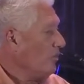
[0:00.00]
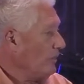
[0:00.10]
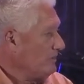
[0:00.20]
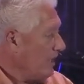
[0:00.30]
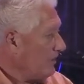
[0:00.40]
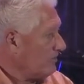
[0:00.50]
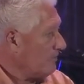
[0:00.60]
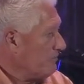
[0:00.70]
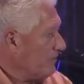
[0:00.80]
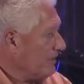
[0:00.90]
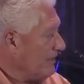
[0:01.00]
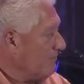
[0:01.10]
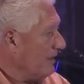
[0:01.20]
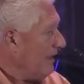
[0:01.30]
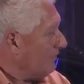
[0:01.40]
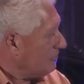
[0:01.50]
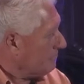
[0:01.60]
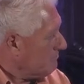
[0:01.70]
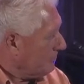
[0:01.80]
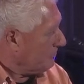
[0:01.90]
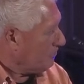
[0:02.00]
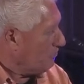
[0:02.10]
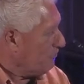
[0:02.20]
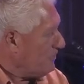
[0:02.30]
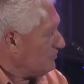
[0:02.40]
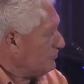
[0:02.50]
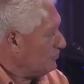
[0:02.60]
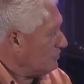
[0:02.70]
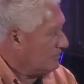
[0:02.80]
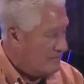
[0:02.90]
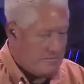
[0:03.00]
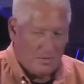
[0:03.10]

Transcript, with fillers: we take something that might have some mystical feel to it.